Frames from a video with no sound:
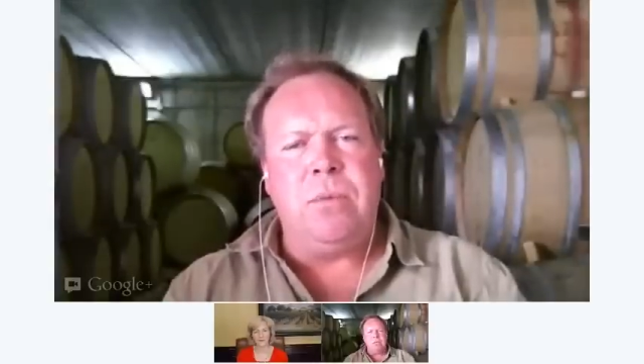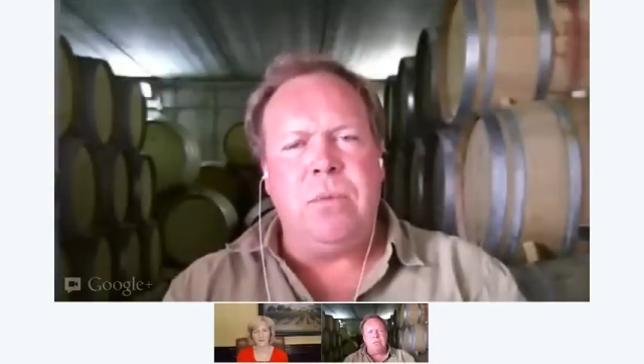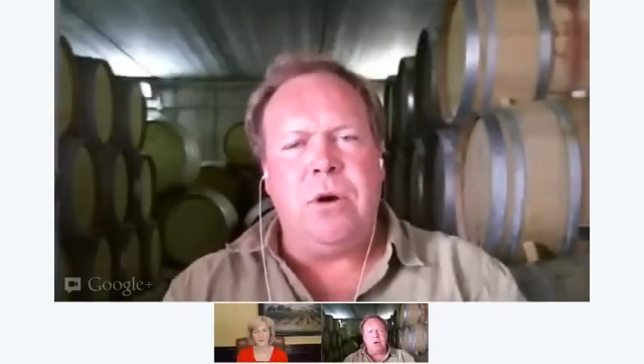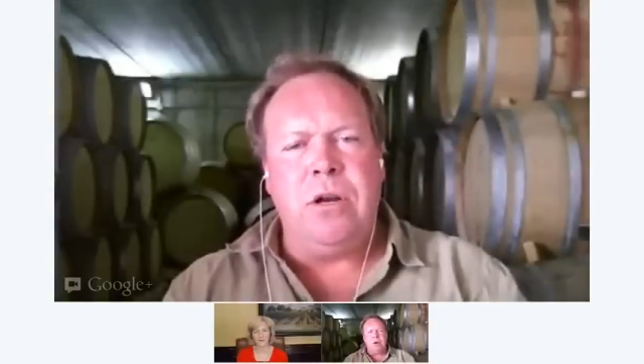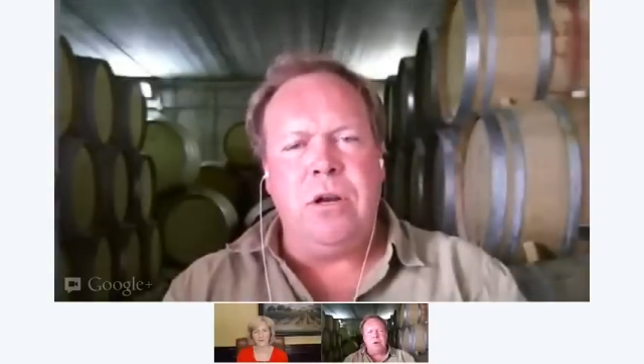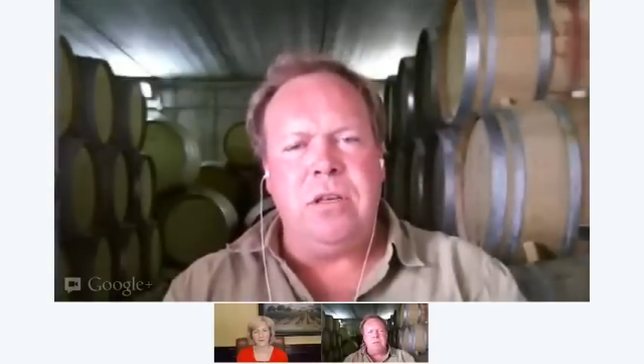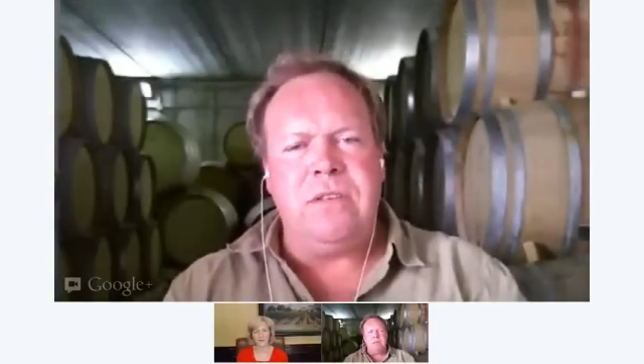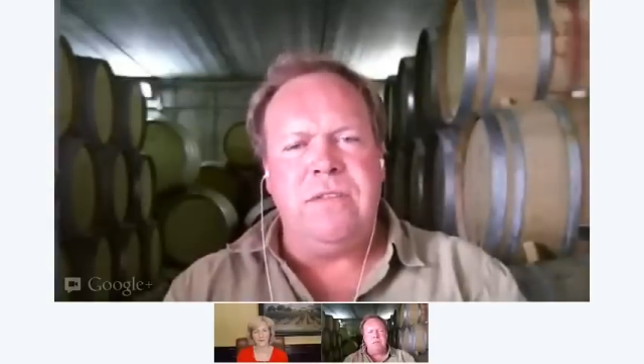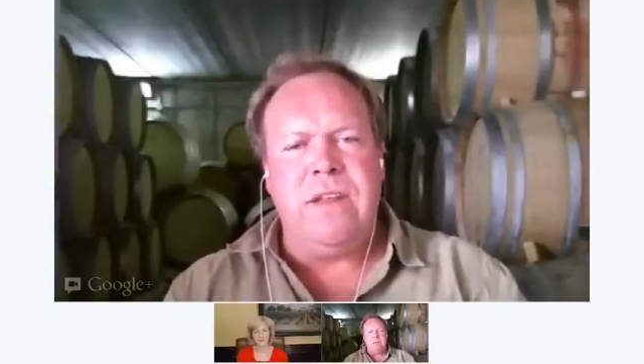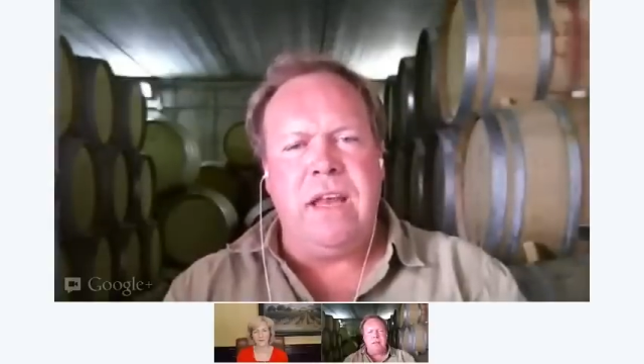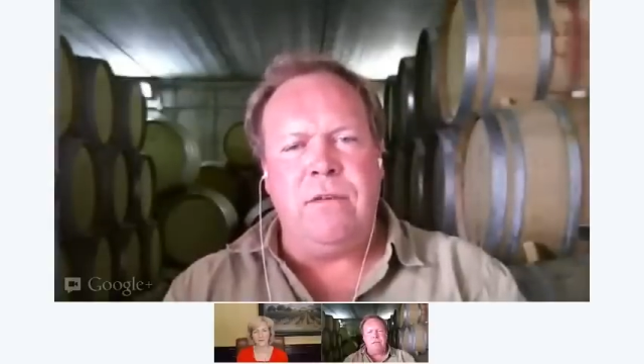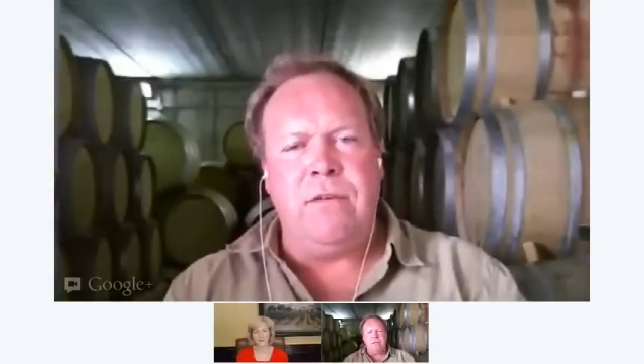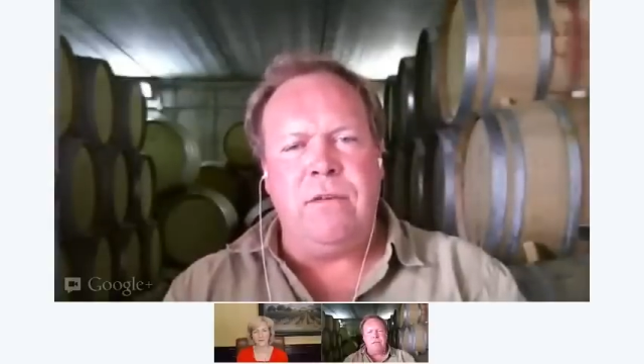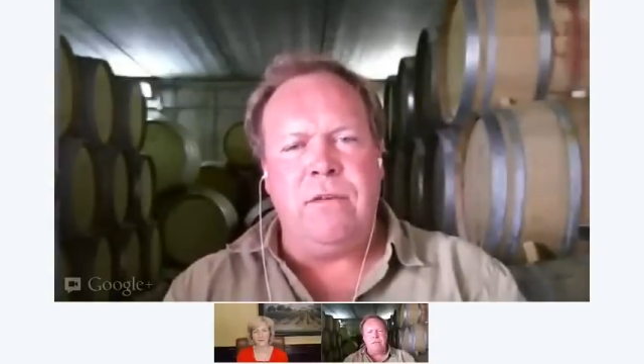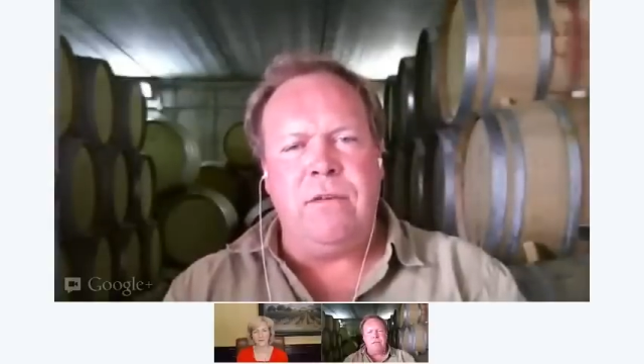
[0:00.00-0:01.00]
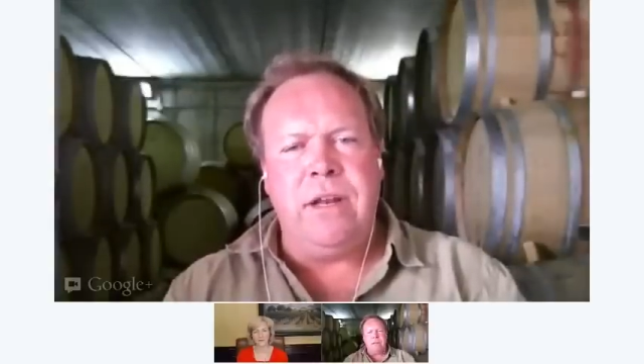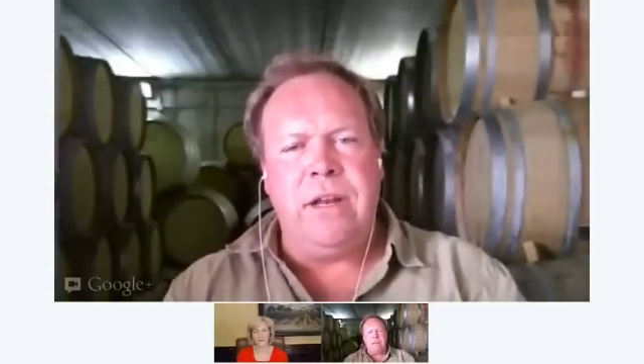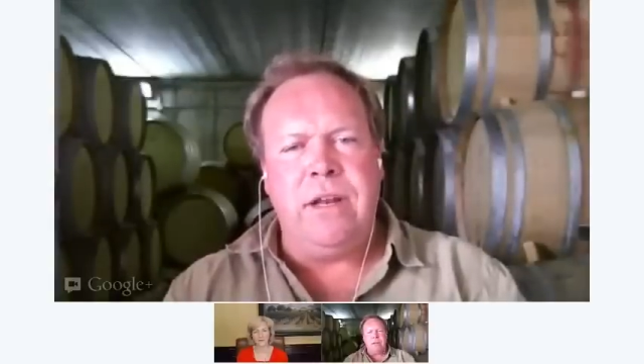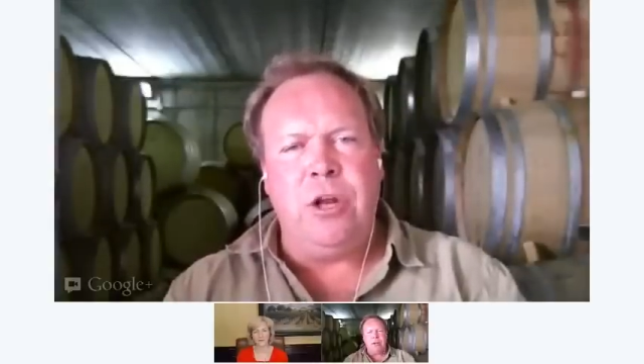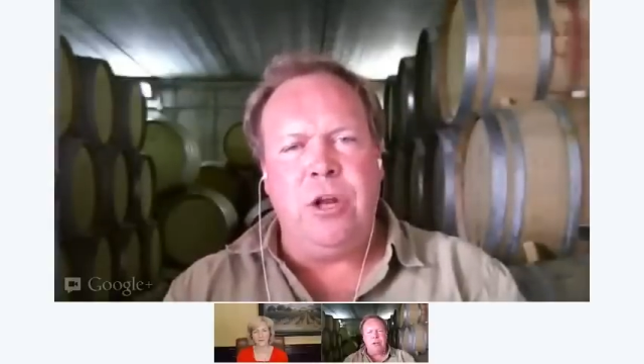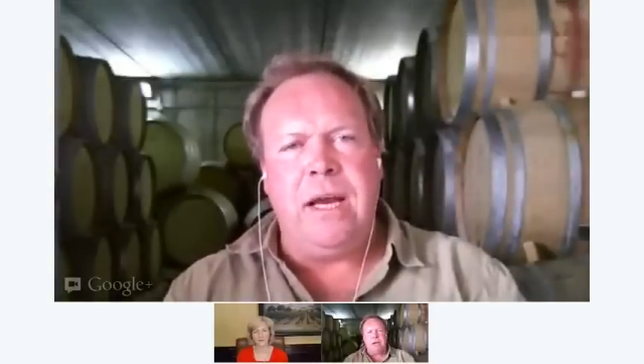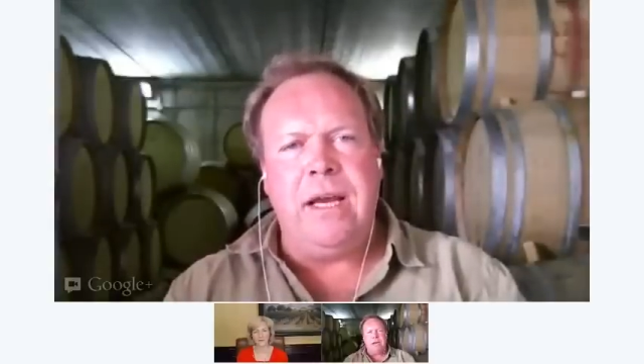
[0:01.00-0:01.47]
impart its flavor, and
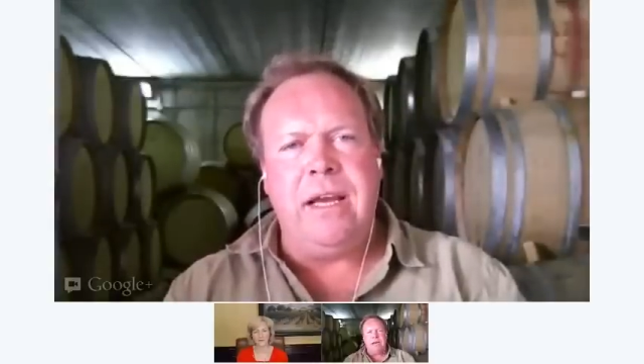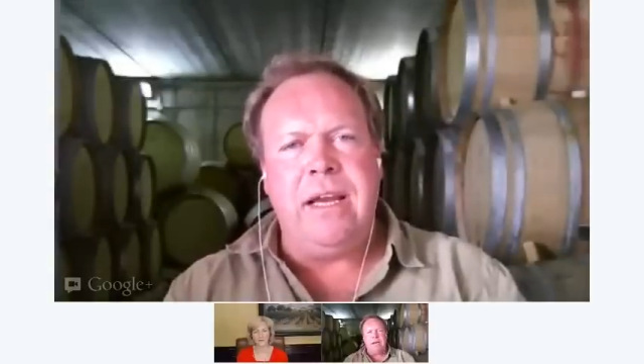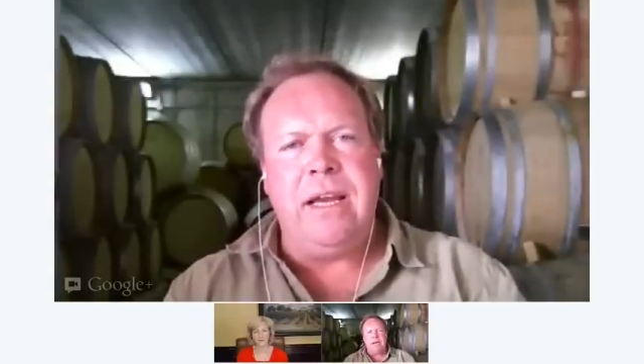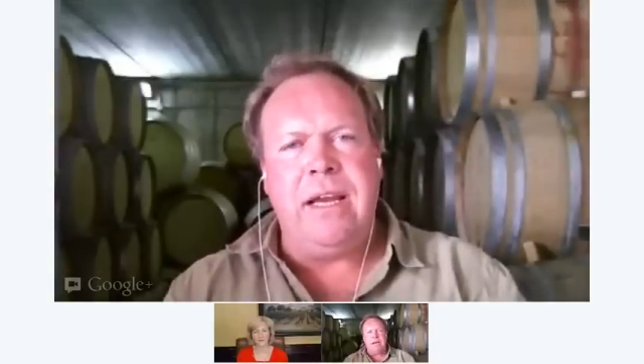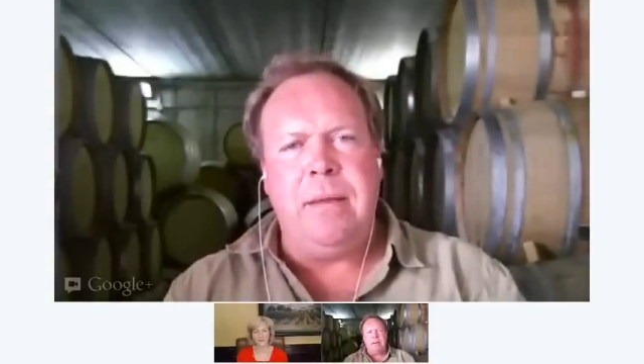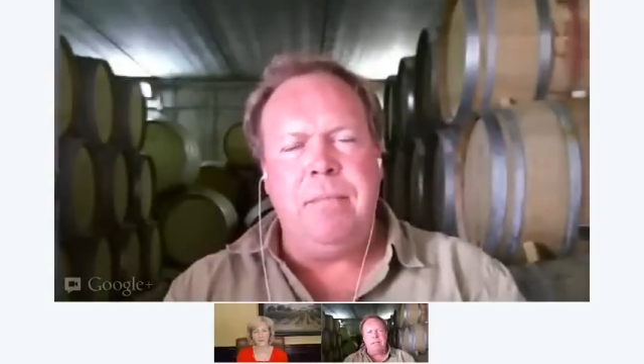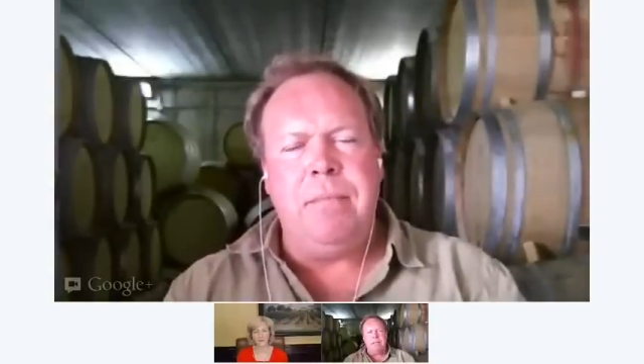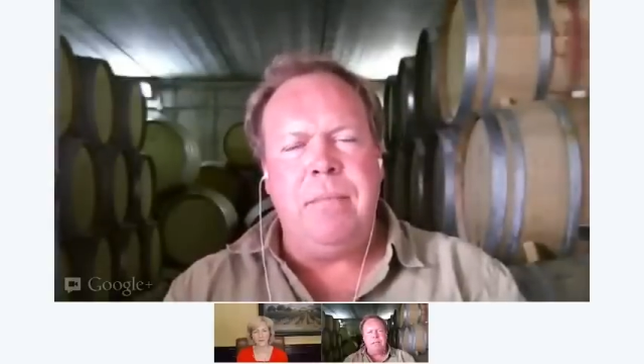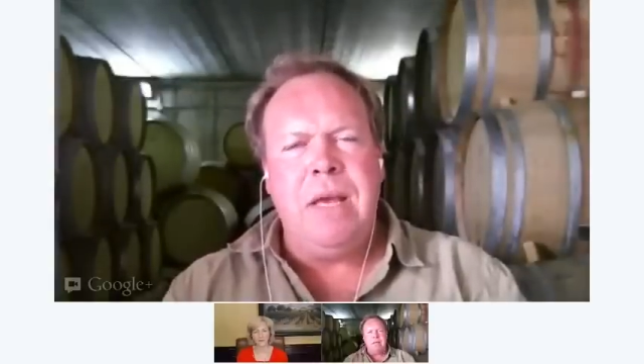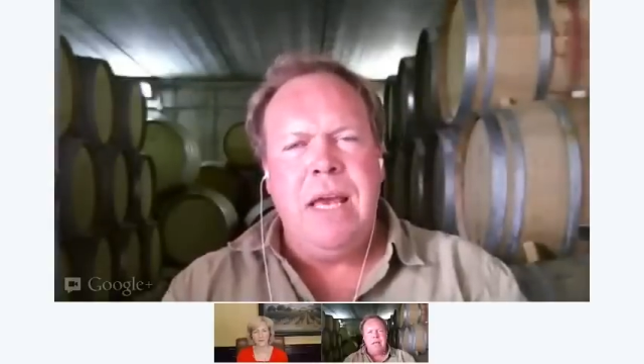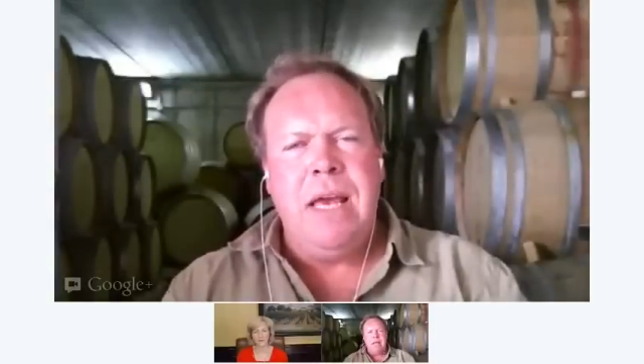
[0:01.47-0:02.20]
you know, I um,